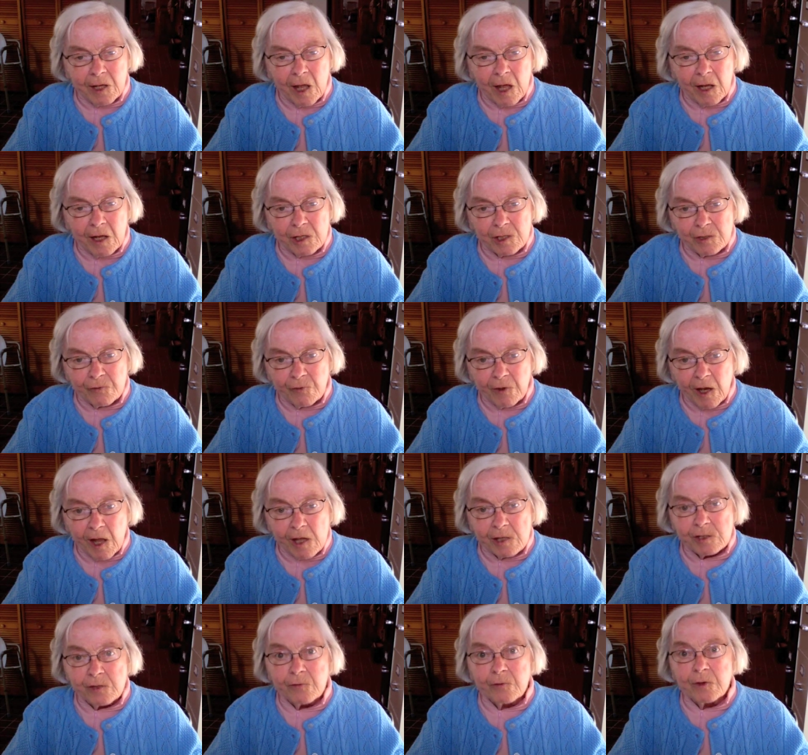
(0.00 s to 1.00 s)
not as
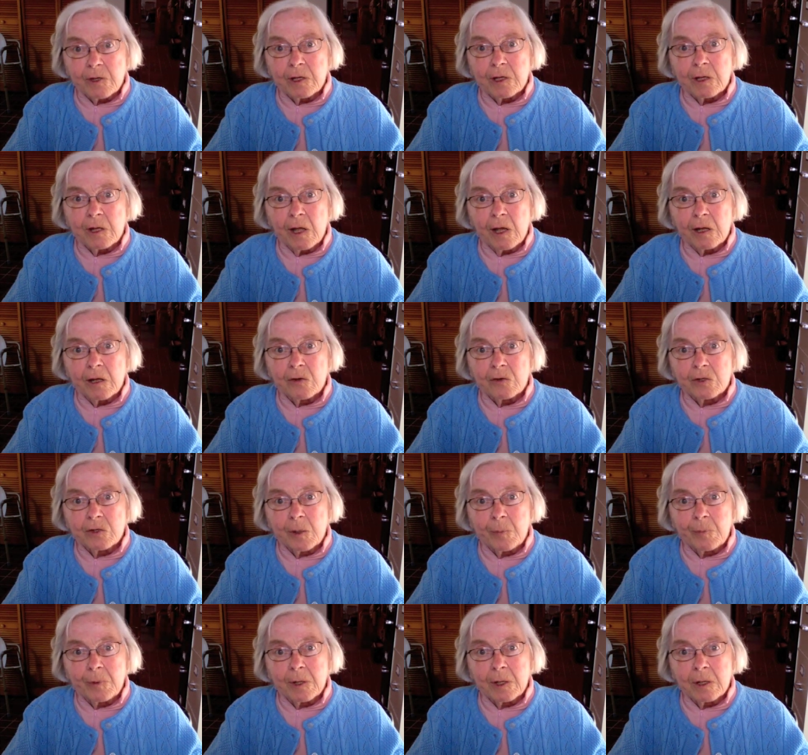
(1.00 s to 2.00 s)
philosophy, not as
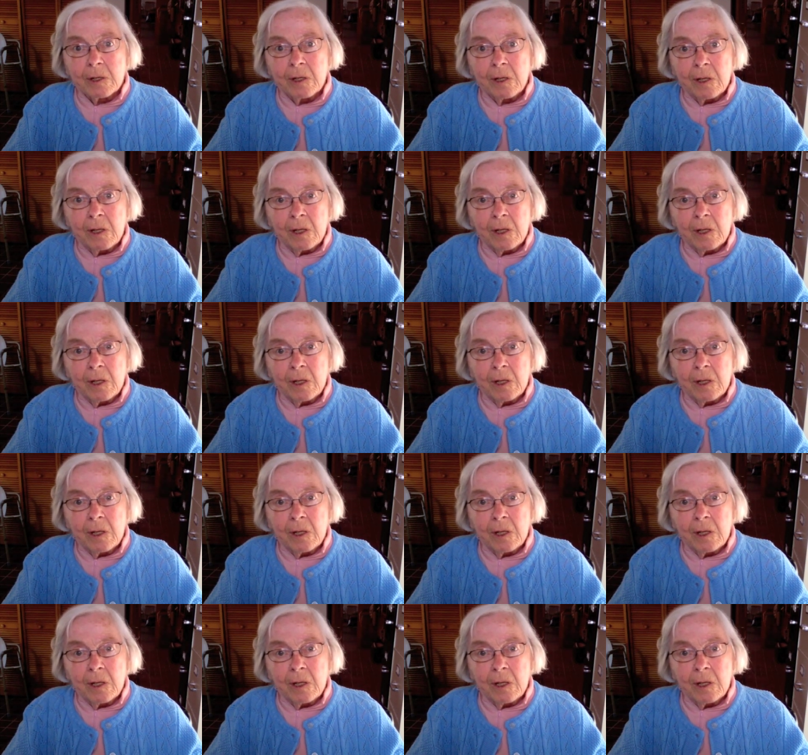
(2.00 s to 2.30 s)
something